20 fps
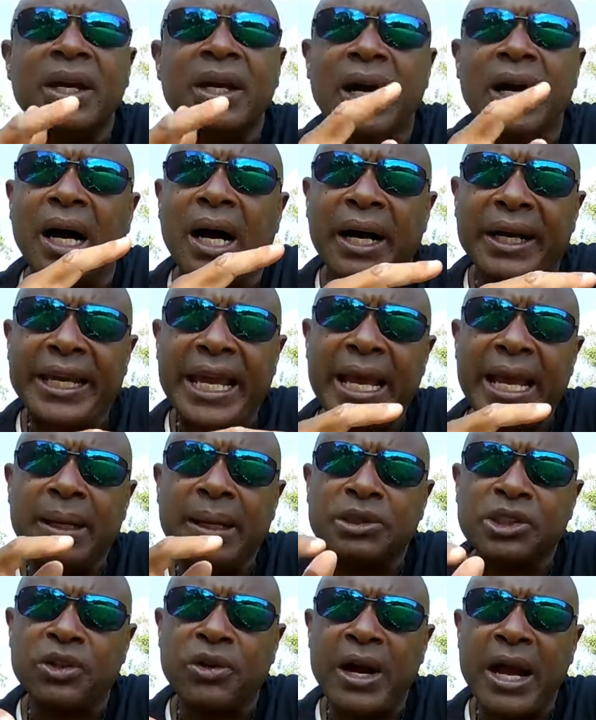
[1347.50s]
Uh,
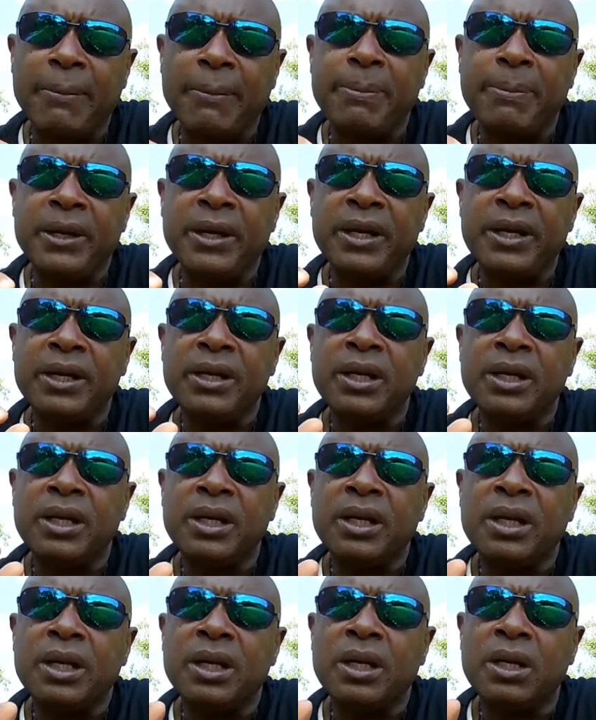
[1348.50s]
Cam's Crappie
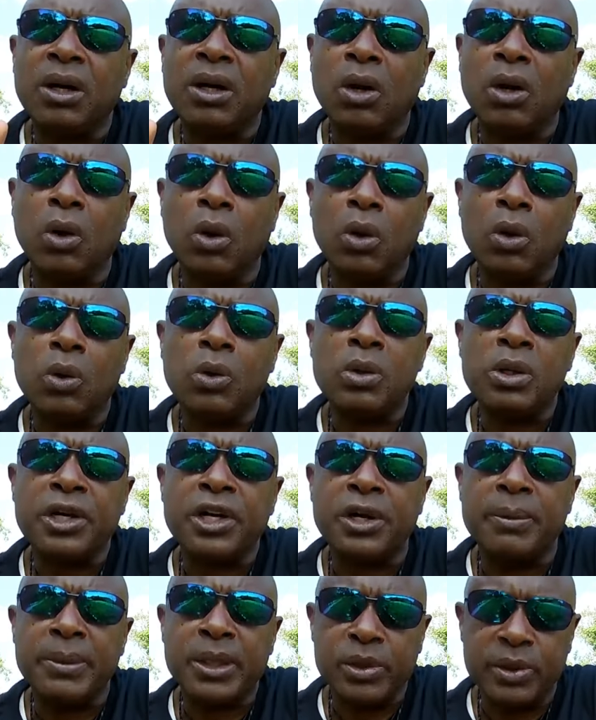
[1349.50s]
Hole
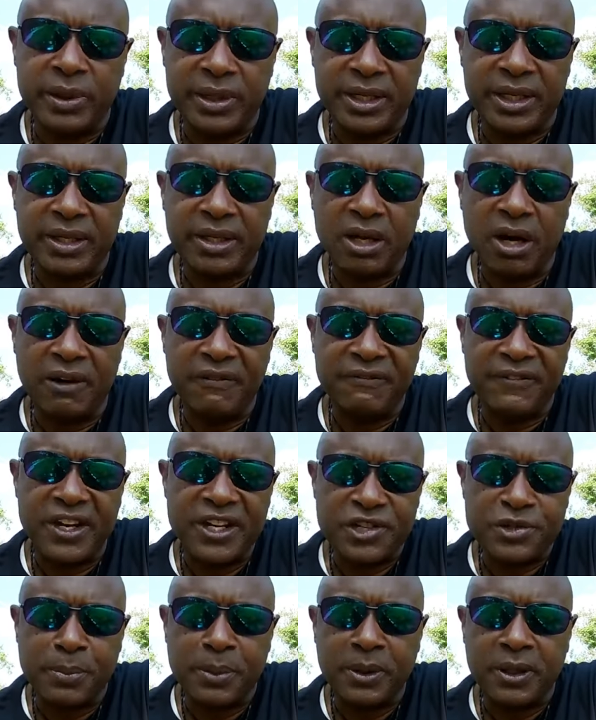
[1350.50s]
Community on
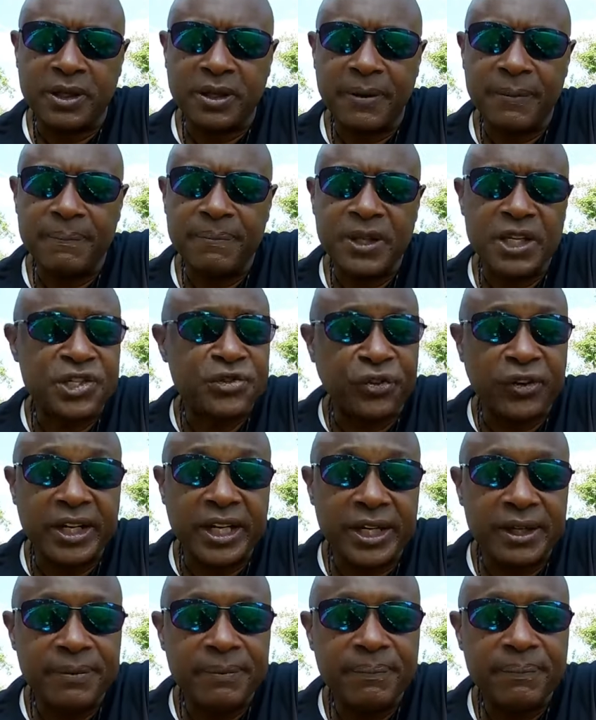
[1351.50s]
Facebook. It's free.